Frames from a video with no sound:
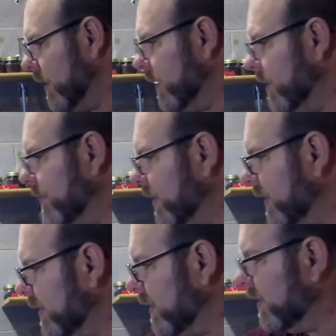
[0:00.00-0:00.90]
going to put
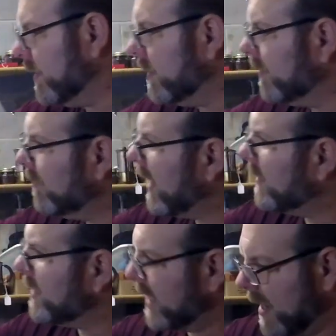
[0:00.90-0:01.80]
1.5
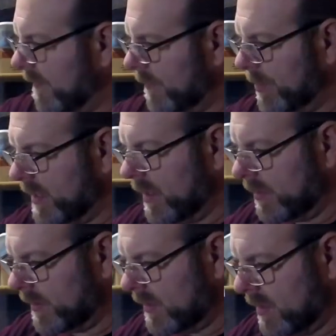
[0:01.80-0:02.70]
pounds of
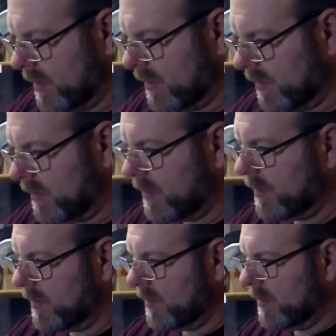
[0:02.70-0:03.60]
potatoes in there.
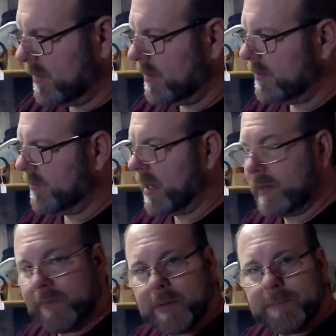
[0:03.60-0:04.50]
Not
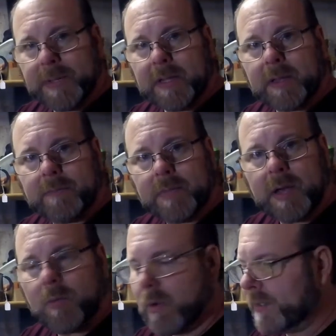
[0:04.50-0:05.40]
even going to peel them.
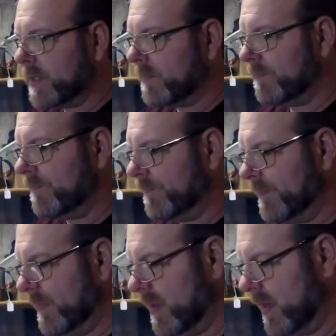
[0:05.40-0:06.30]
I'll wash them
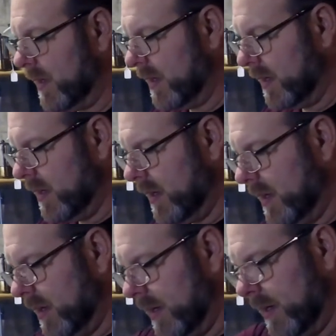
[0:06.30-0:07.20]

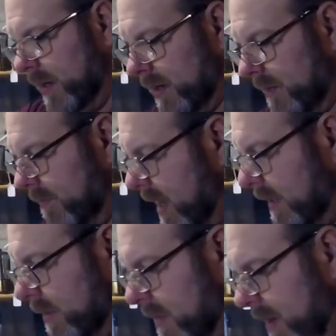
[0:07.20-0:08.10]
and mash them